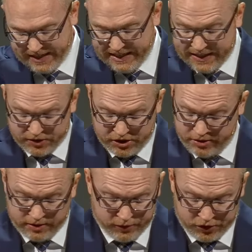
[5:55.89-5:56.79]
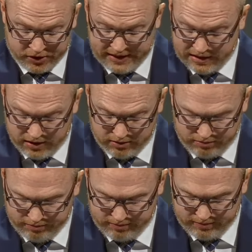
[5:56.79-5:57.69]
And he gives two in verse 13
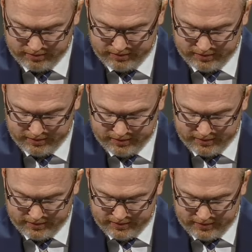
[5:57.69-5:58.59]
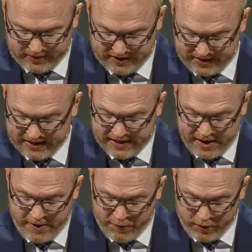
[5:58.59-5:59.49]
alone. It says
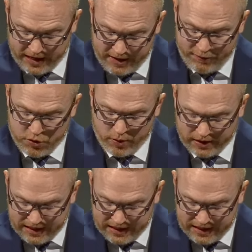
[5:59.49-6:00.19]
there, For if you are